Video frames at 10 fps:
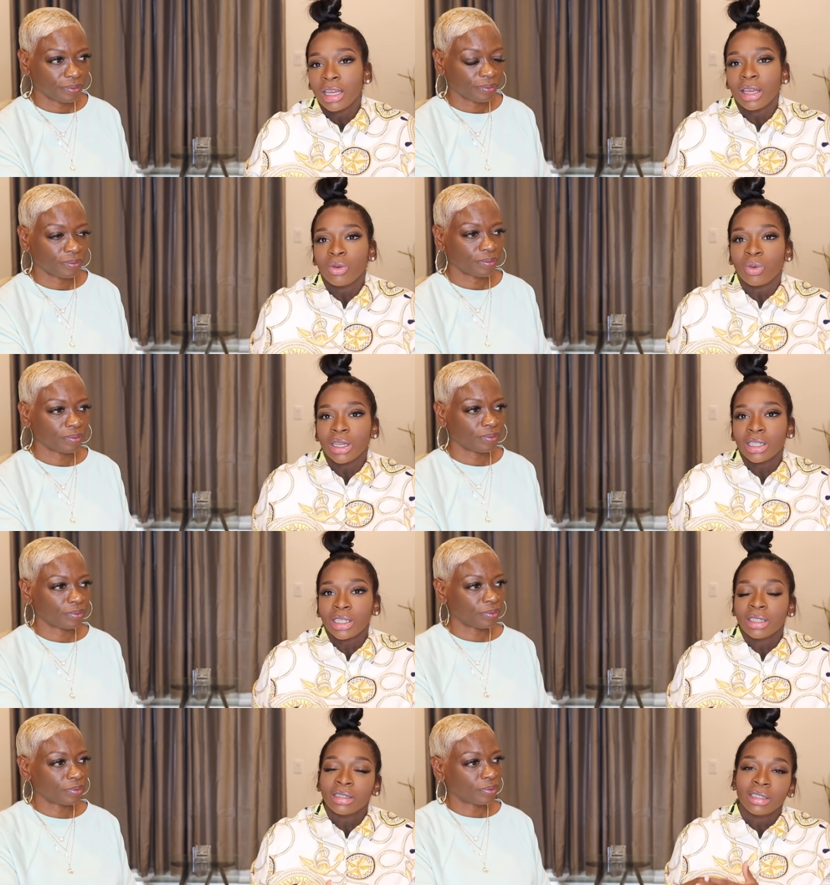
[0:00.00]
Speaker 1: in
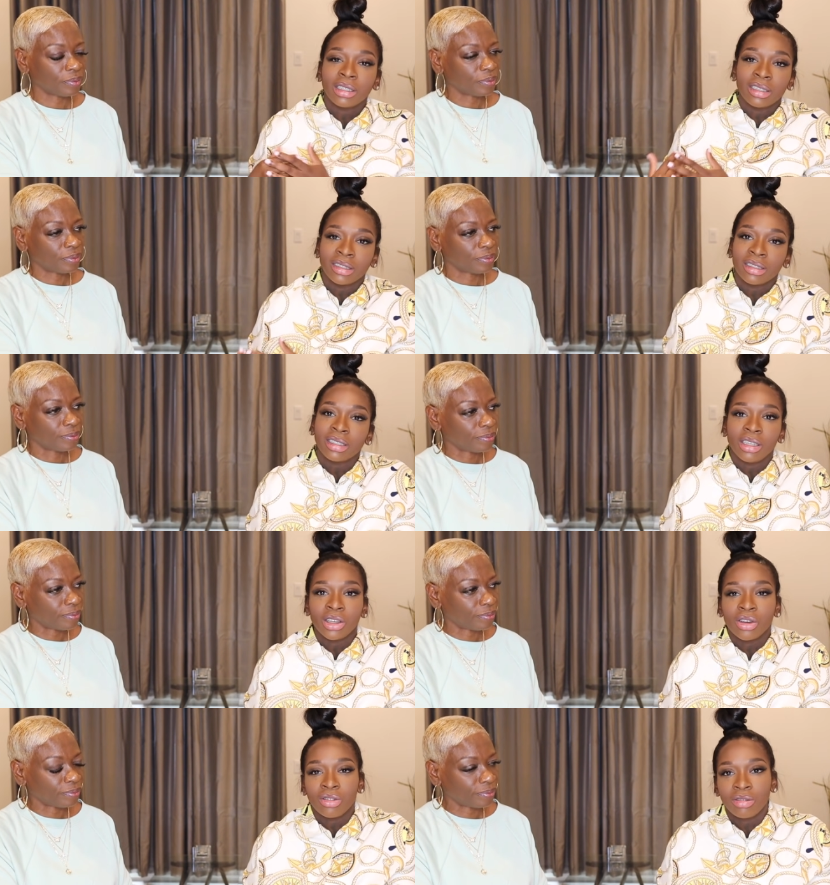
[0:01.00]
which she is the
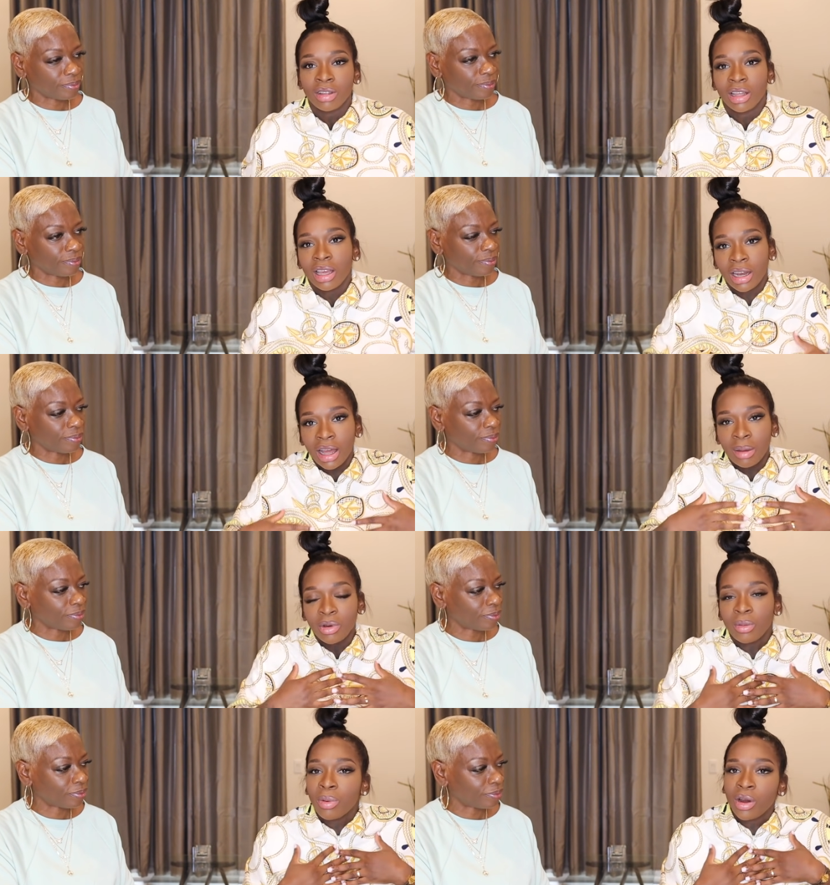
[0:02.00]
CEO and I'm
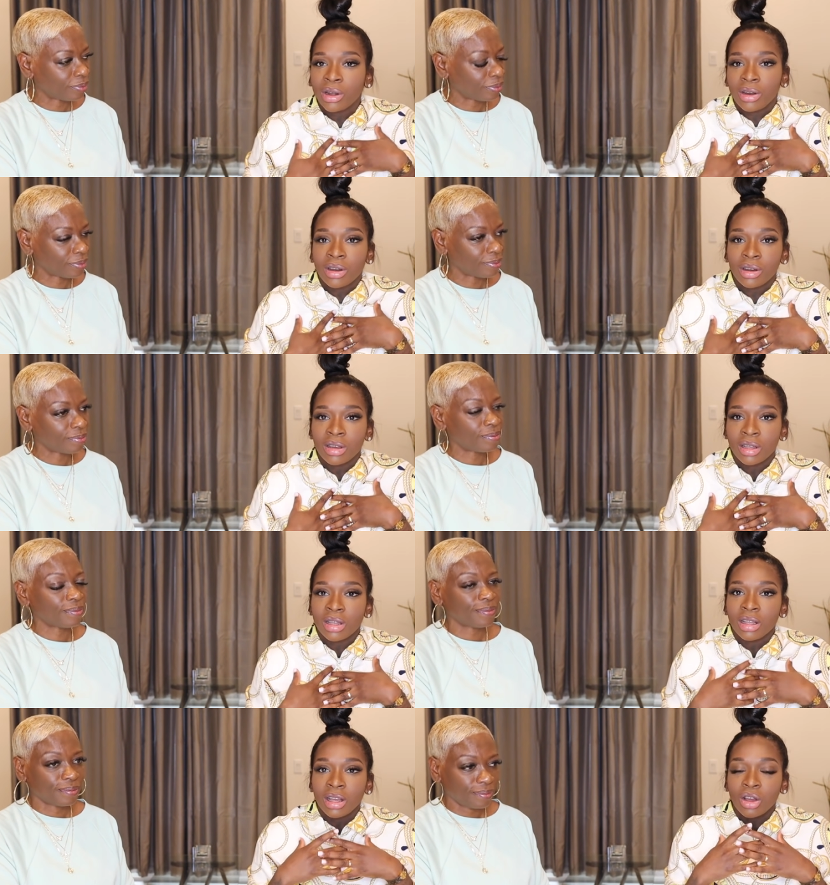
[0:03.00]
her partner,
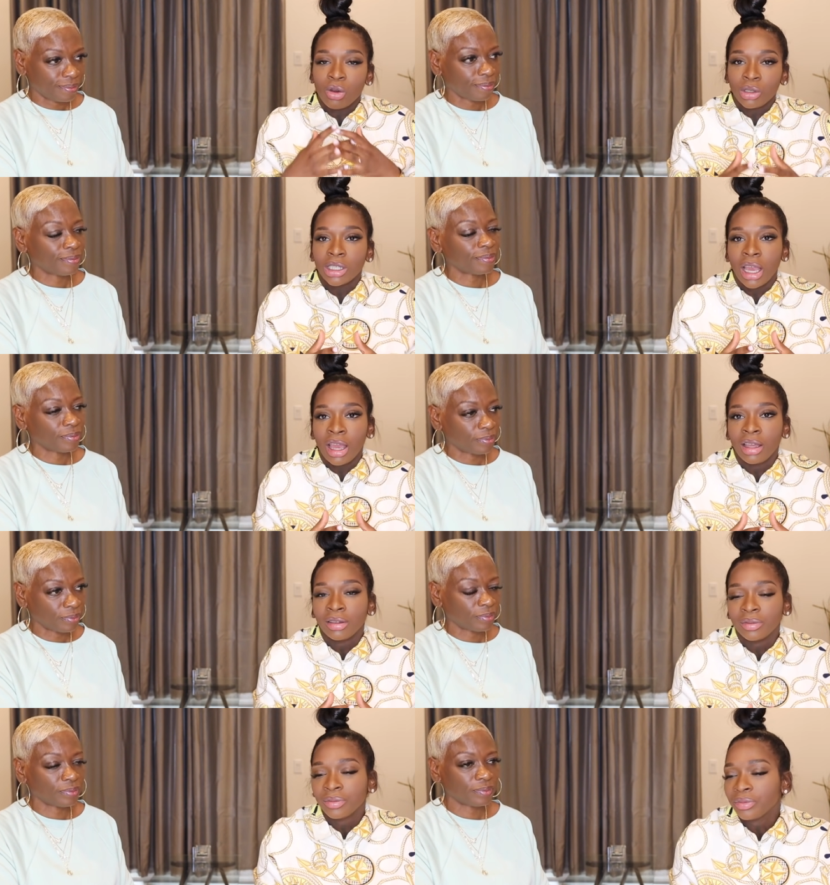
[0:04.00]
Coach
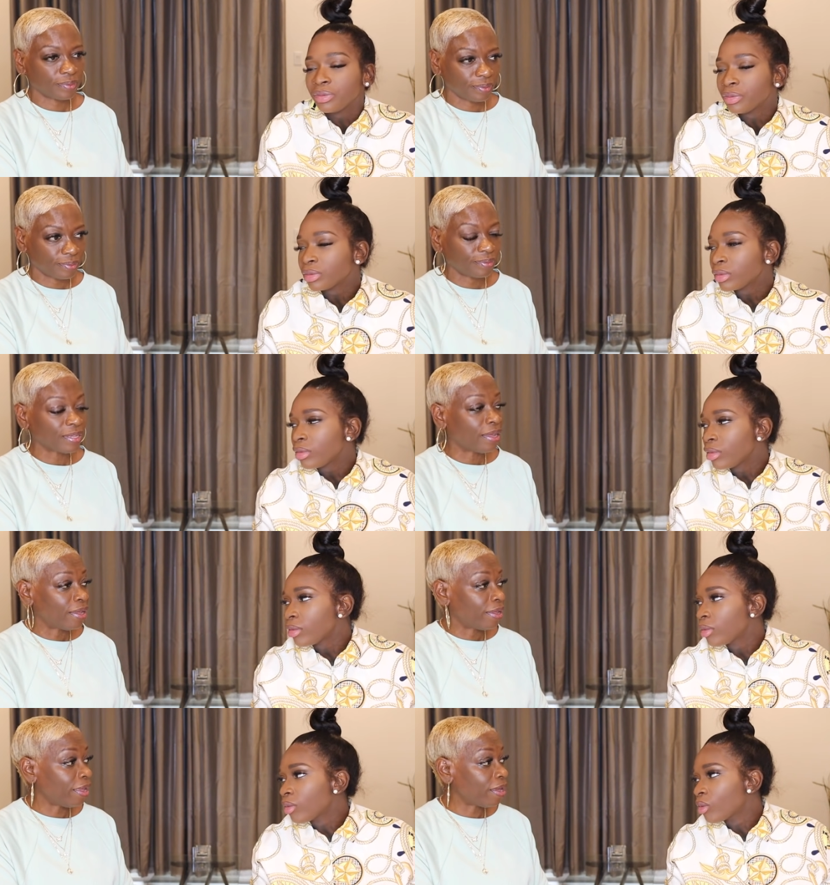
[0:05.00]
King.
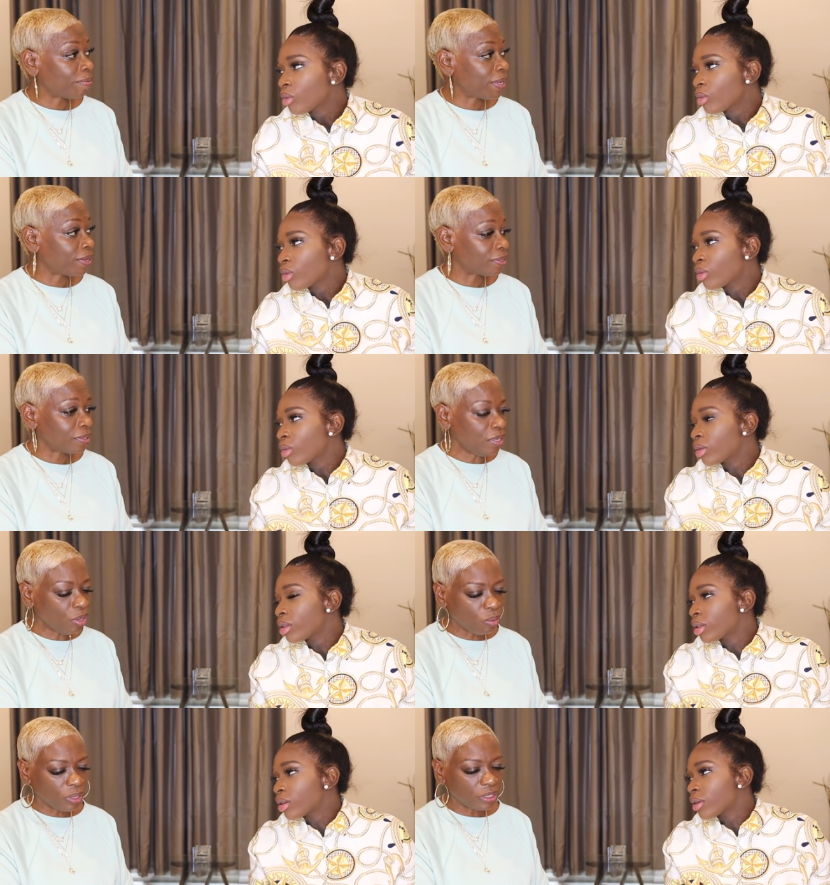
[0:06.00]
Speaker 2: Yeah, because you
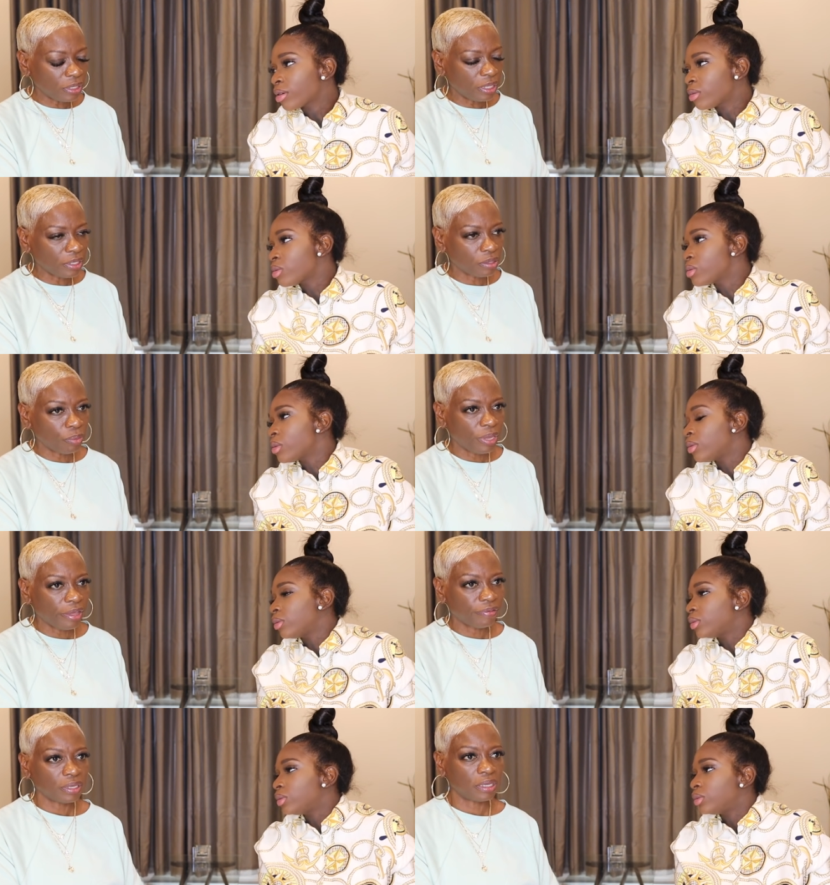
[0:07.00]
know one of the things that we
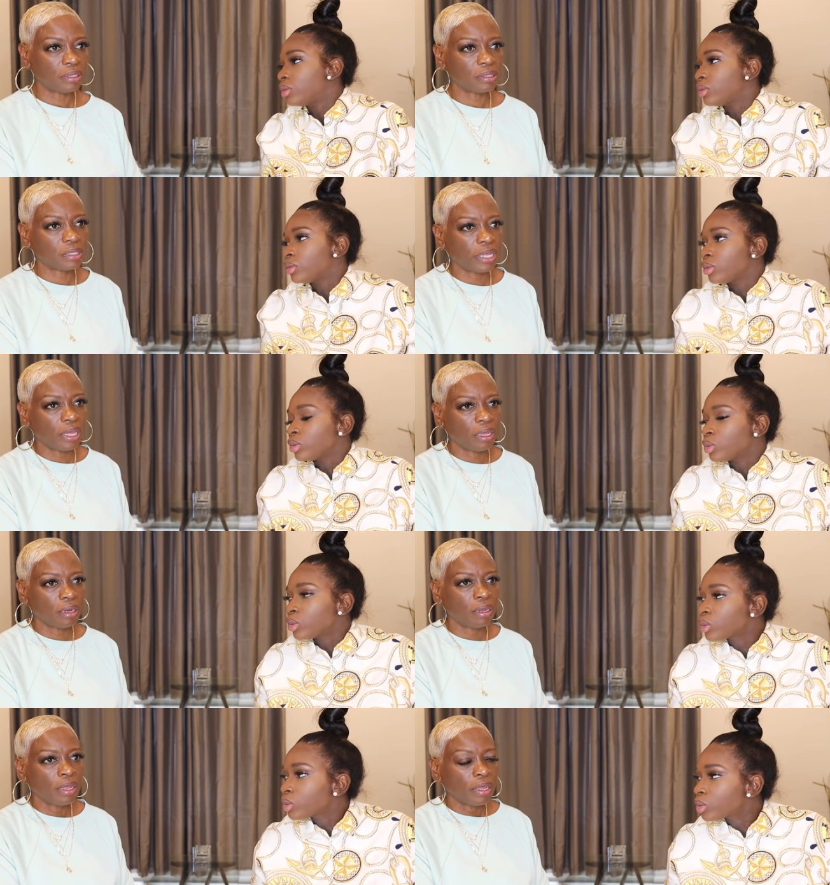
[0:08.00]
have to
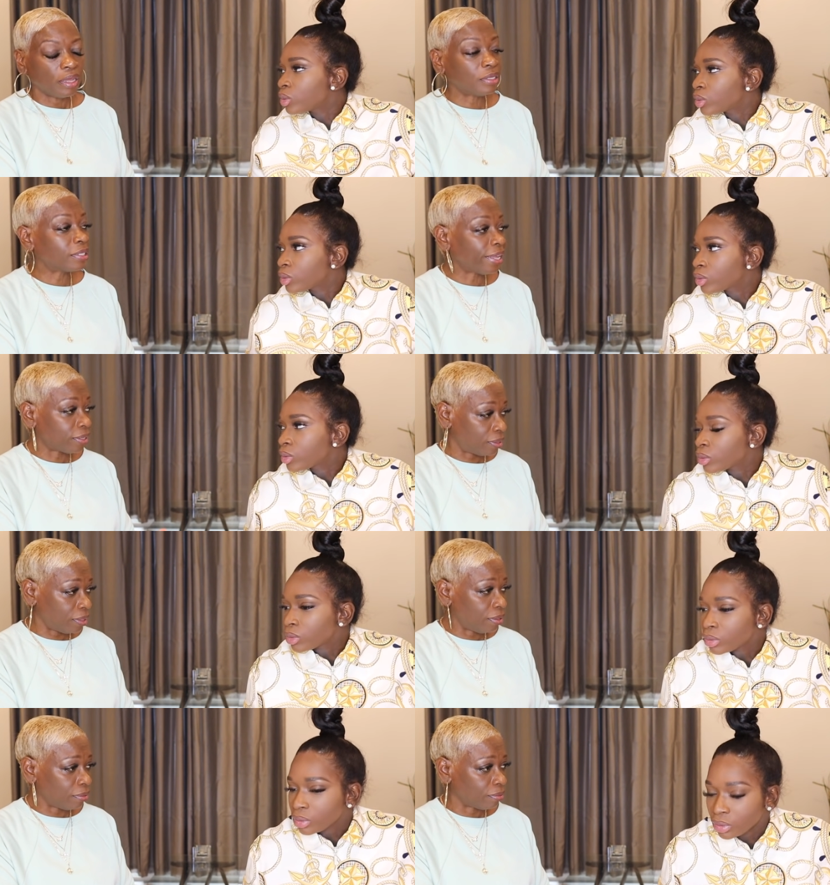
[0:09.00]
understand is
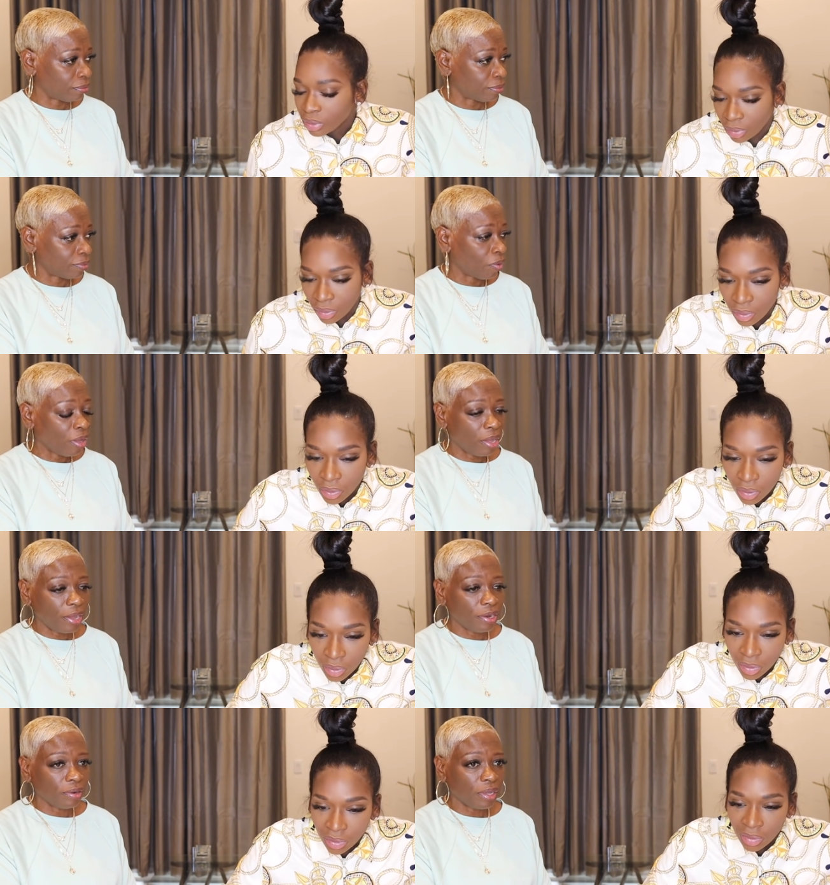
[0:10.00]
legacy. Mm-hmm.
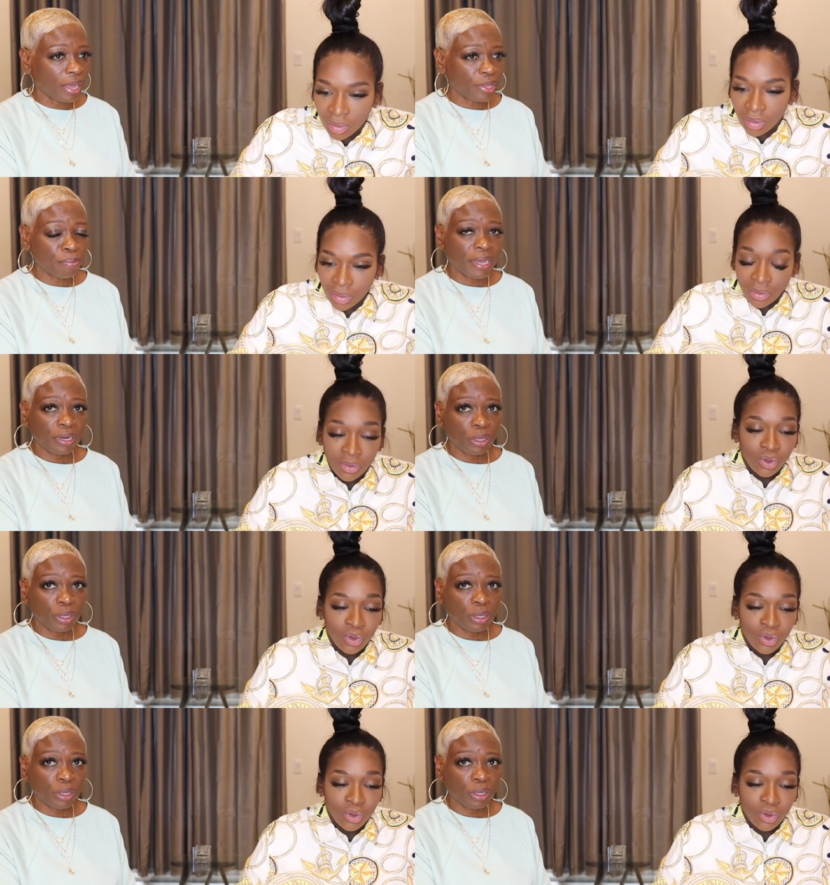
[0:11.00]
And Acumind